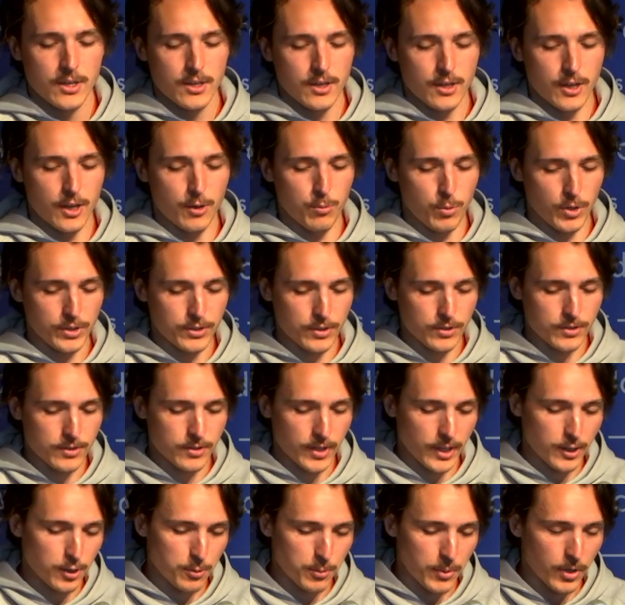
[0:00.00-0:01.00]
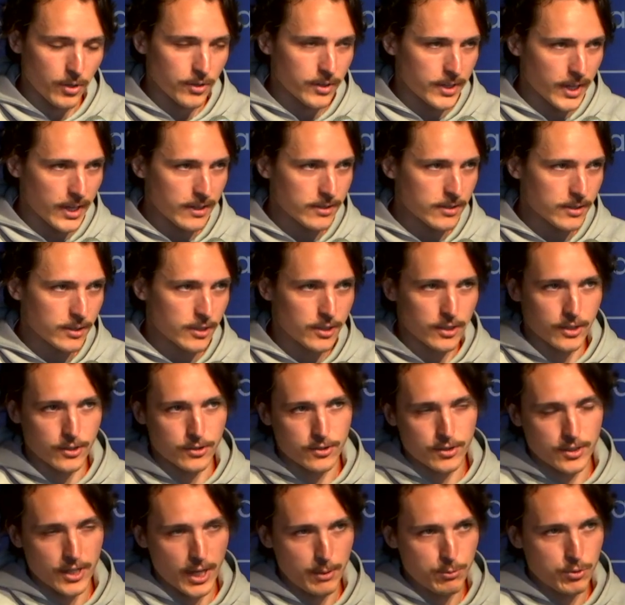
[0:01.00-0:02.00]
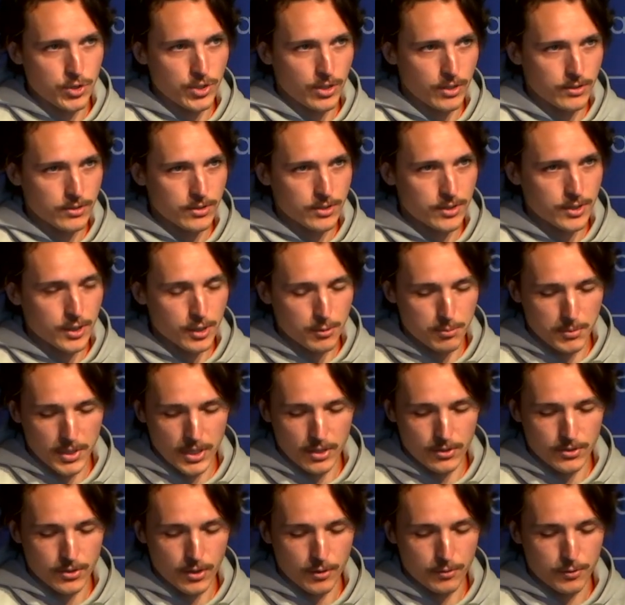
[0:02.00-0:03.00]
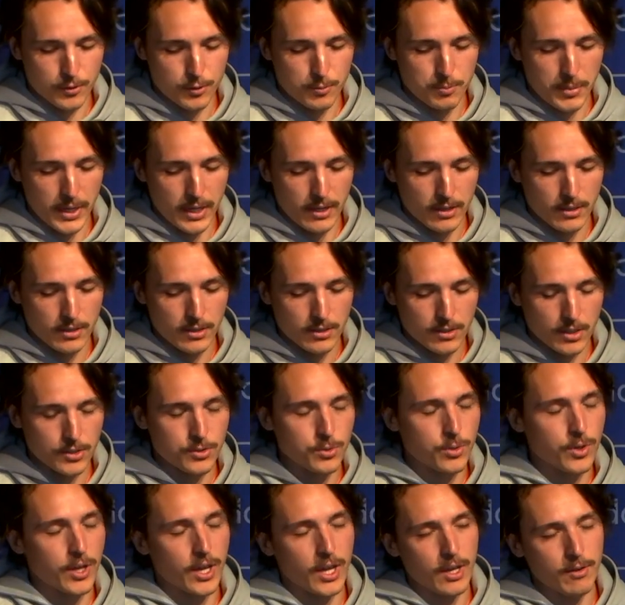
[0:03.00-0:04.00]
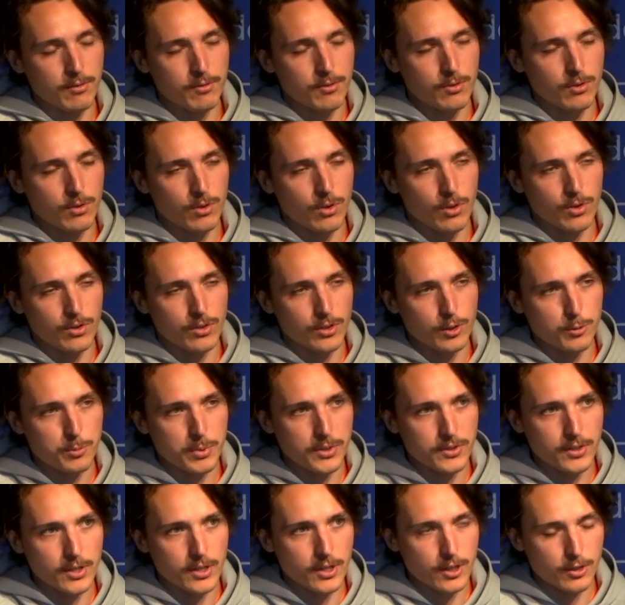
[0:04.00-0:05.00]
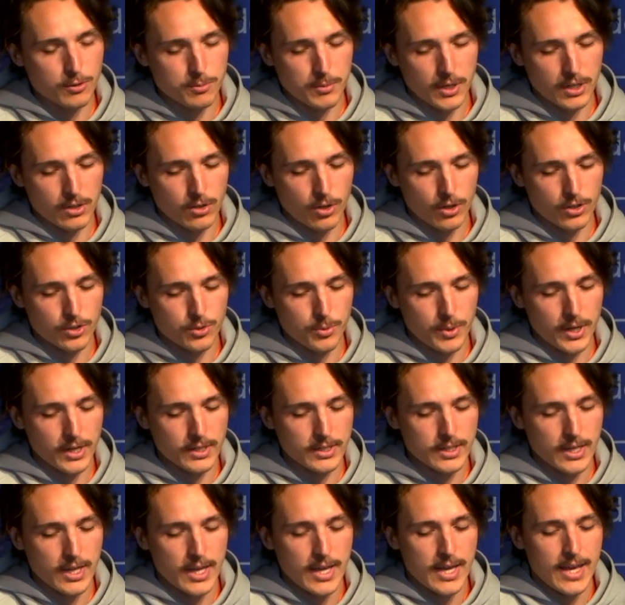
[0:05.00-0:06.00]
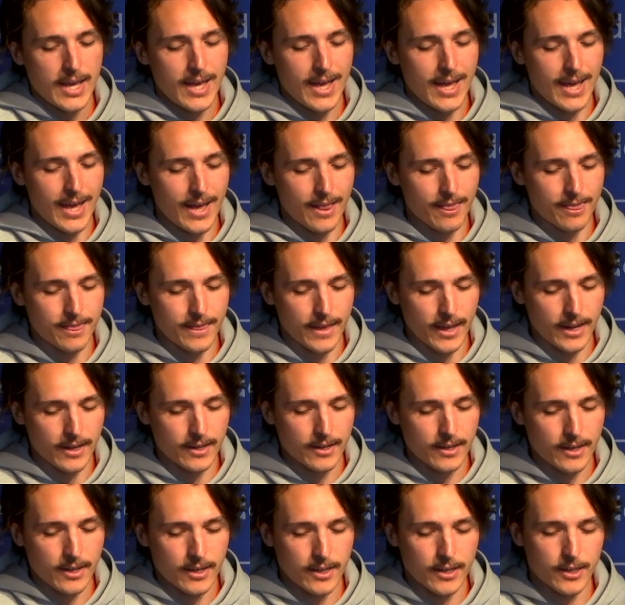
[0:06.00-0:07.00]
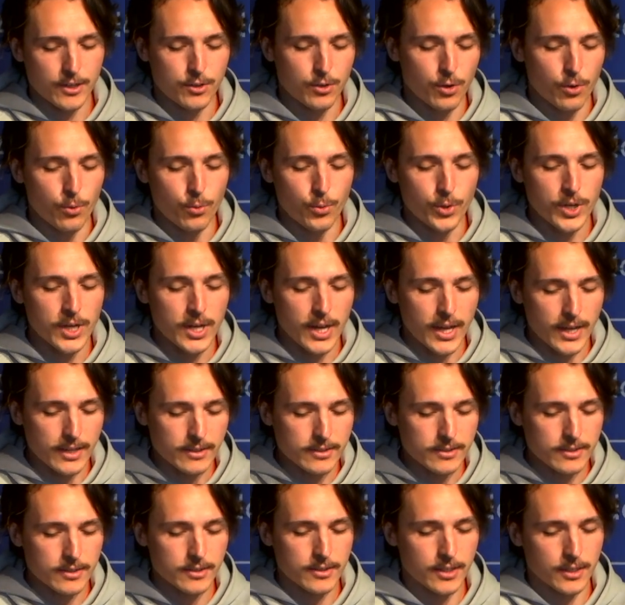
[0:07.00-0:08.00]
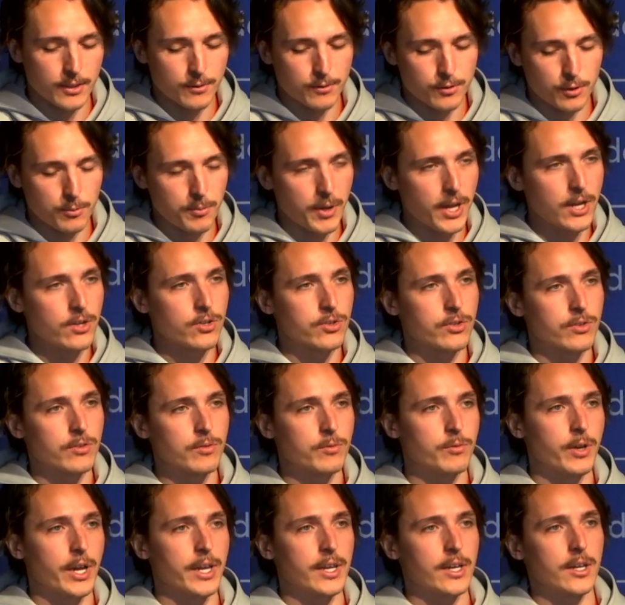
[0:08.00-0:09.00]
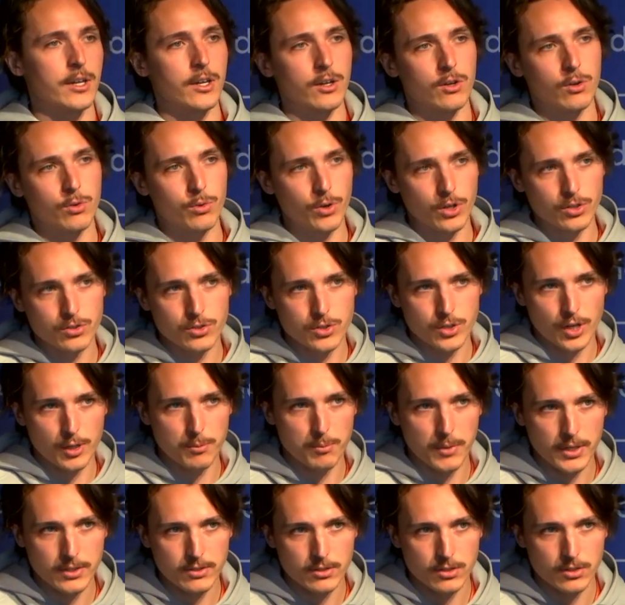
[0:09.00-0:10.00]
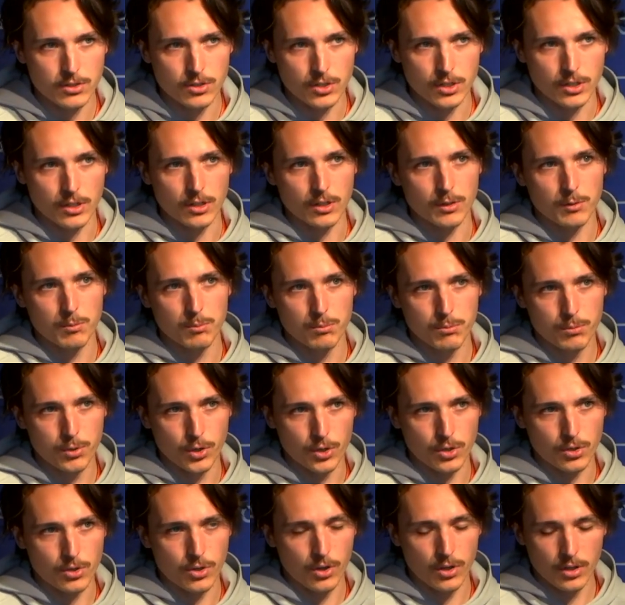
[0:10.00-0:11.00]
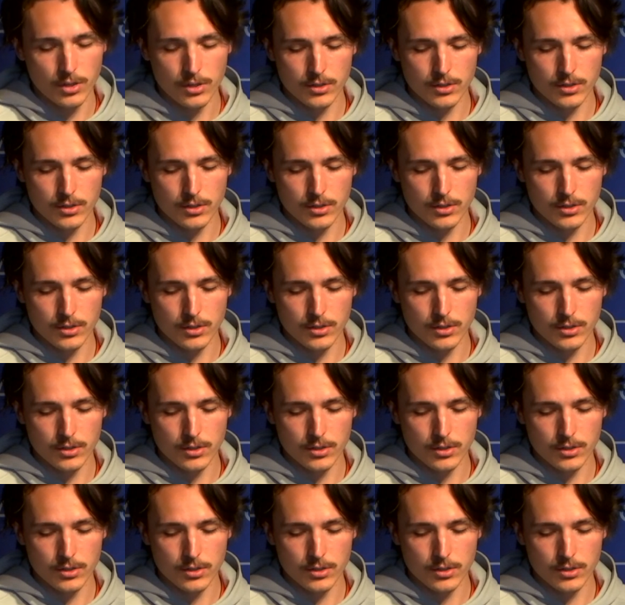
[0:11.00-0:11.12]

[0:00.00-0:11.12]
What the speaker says: And what this send amount does, it snapshots the amount of Spell that you have on this particular smart contract, and then it relays that information via a cross-chain messaging protocol.